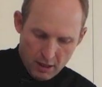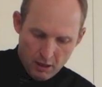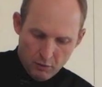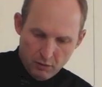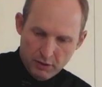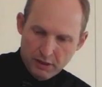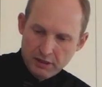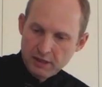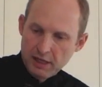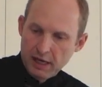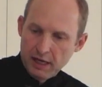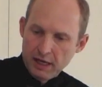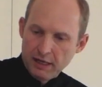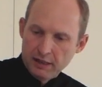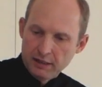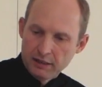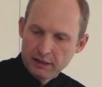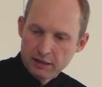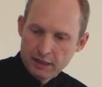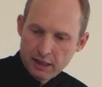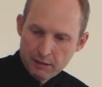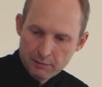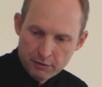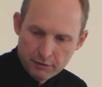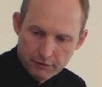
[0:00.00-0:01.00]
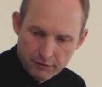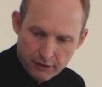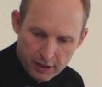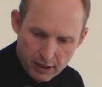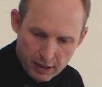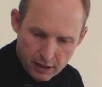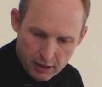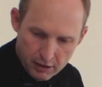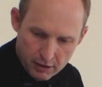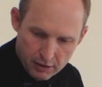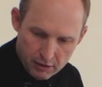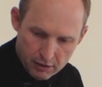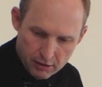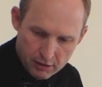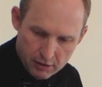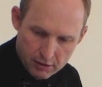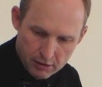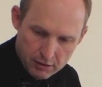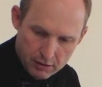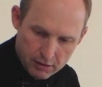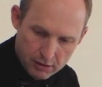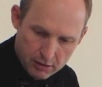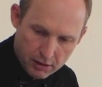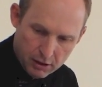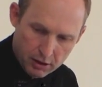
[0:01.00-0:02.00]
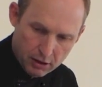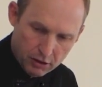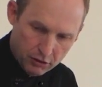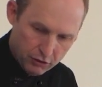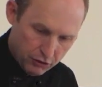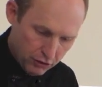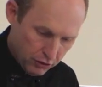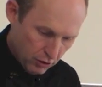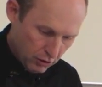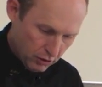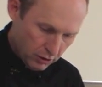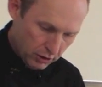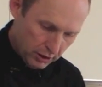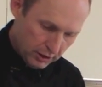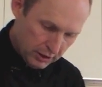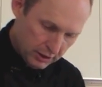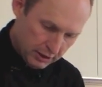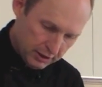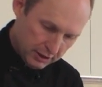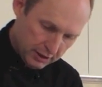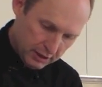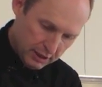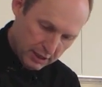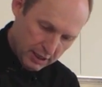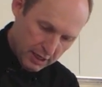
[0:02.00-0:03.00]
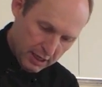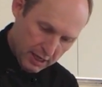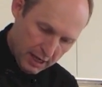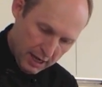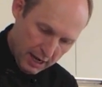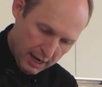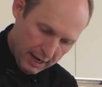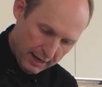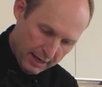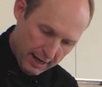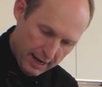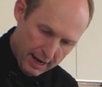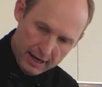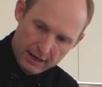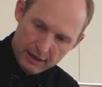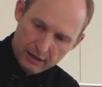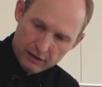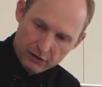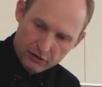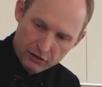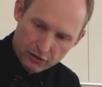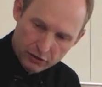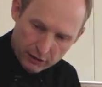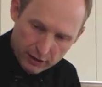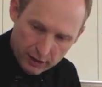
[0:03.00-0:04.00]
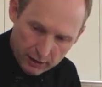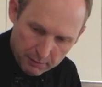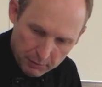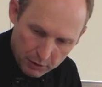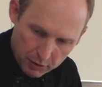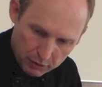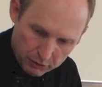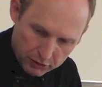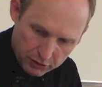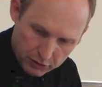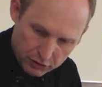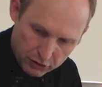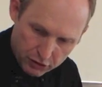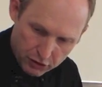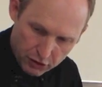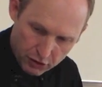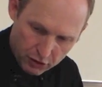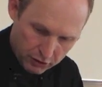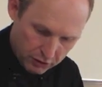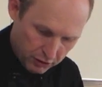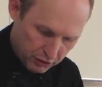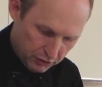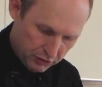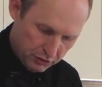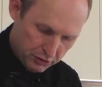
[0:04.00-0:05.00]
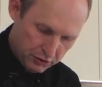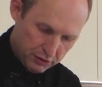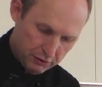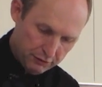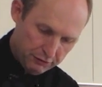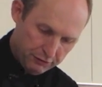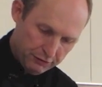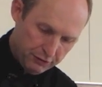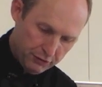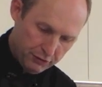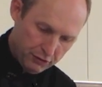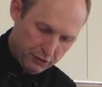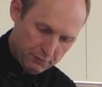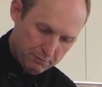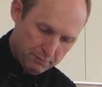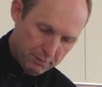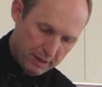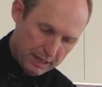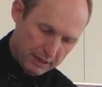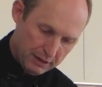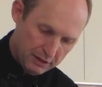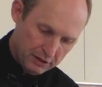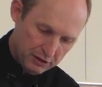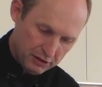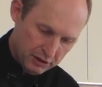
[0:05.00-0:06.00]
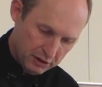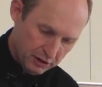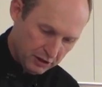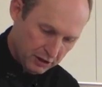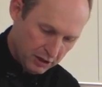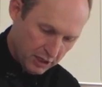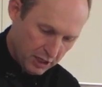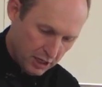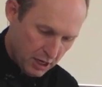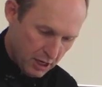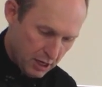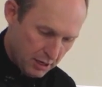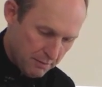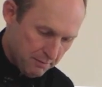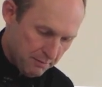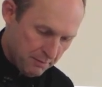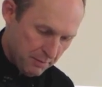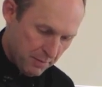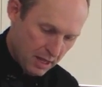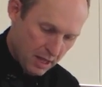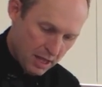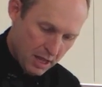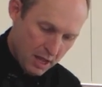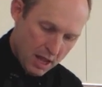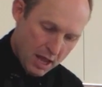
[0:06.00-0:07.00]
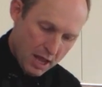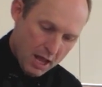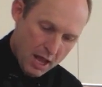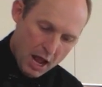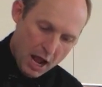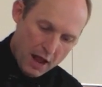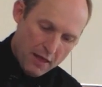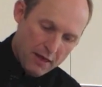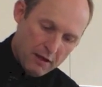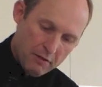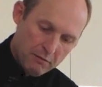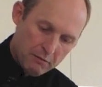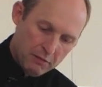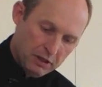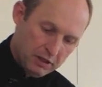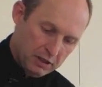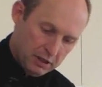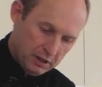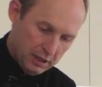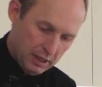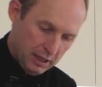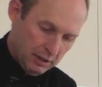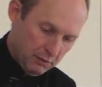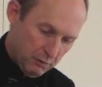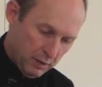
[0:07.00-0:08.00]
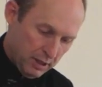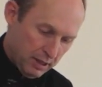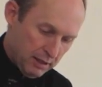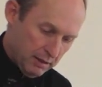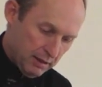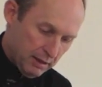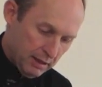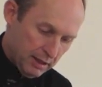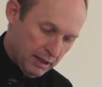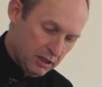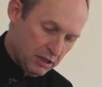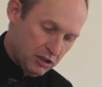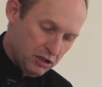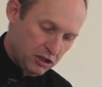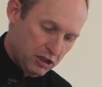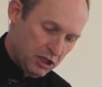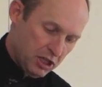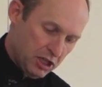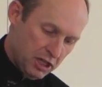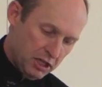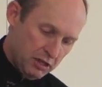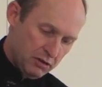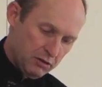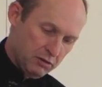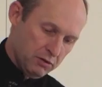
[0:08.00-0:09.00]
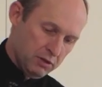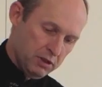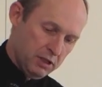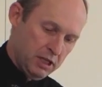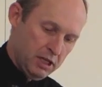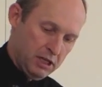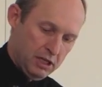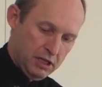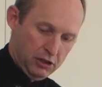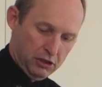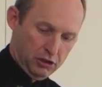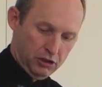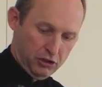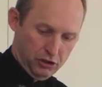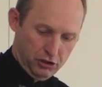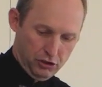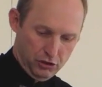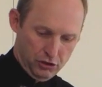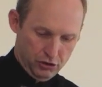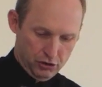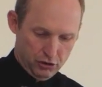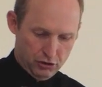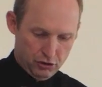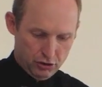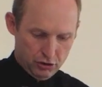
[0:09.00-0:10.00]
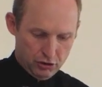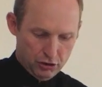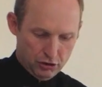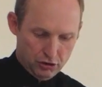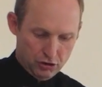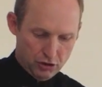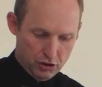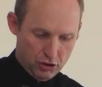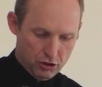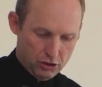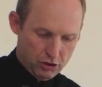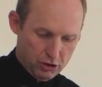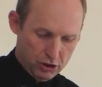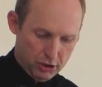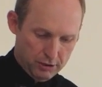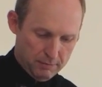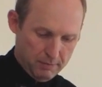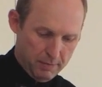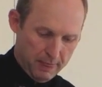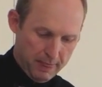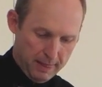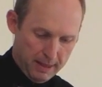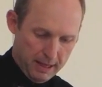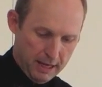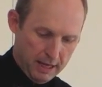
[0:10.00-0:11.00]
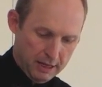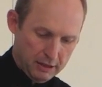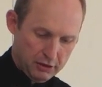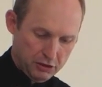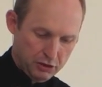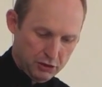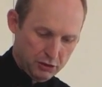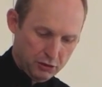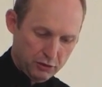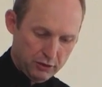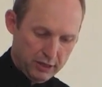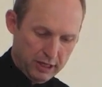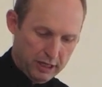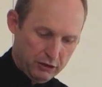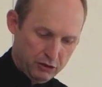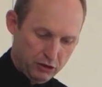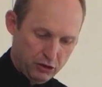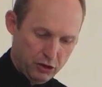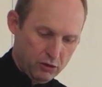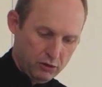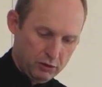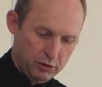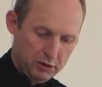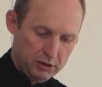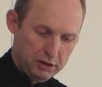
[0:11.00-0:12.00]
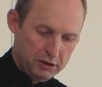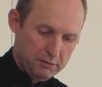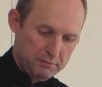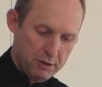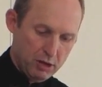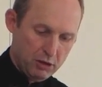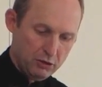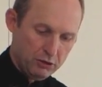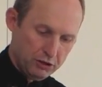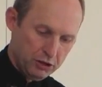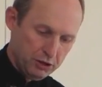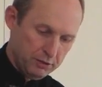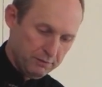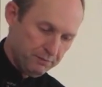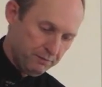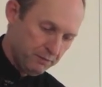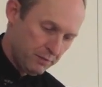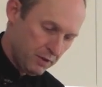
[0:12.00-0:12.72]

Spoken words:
We take some of our chocolate and add it to our melted chocolate, just a few buttons at a time, and then we continually stir the chocolate until that chocolate's melted.